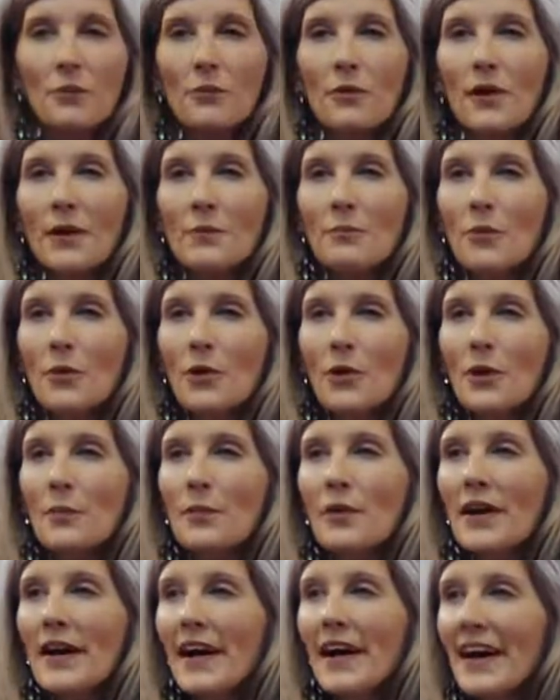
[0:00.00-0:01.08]
One more
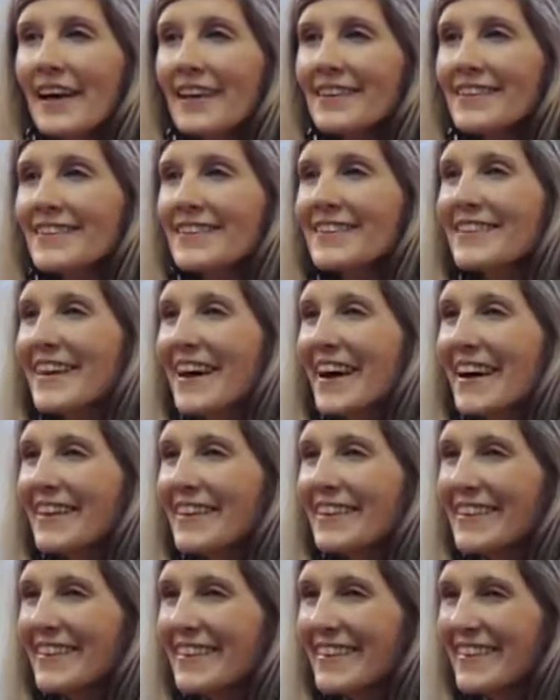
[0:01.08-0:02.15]
breath
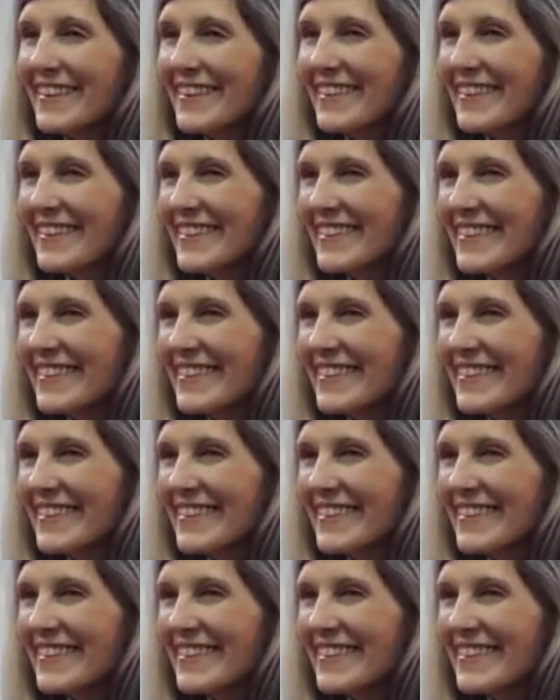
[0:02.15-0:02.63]
together.